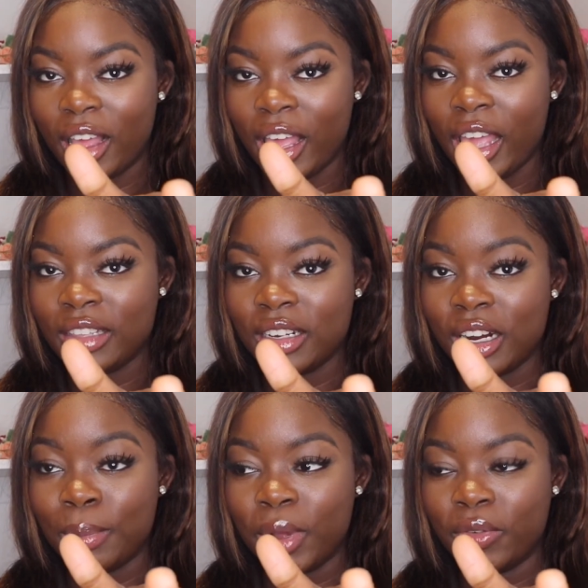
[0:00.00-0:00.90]
18
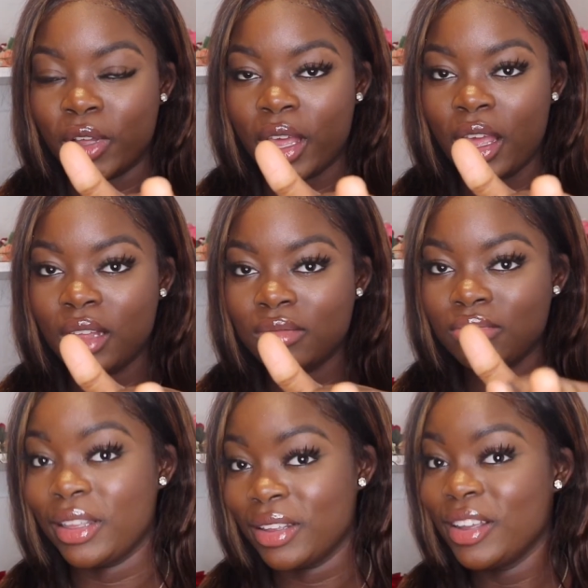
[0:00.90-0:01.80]
and above, okay?
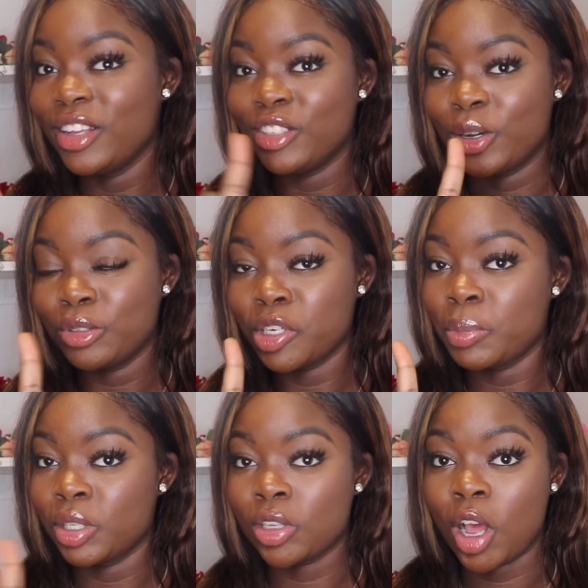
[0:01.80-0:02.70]
Don't drink
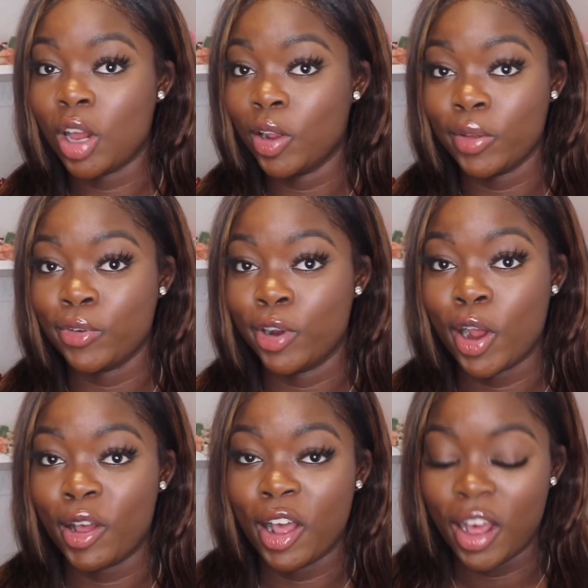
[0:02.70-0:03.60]
Moscato if you're
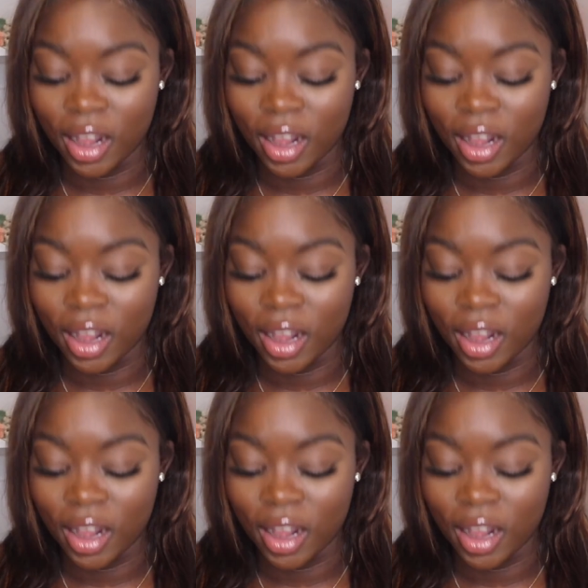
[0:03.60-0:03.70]
not